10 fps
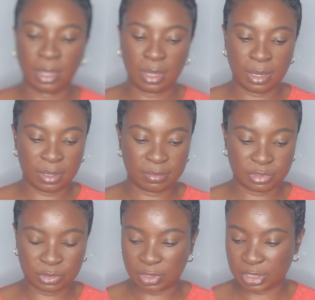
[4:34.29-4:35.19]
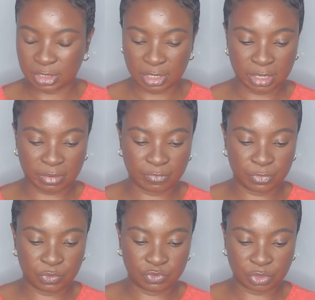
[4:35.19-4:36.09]
I'm just gonna take like a
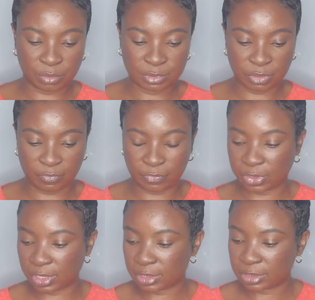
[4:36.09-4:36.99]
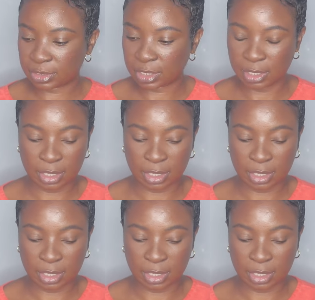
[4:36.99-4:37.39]
few drops of this,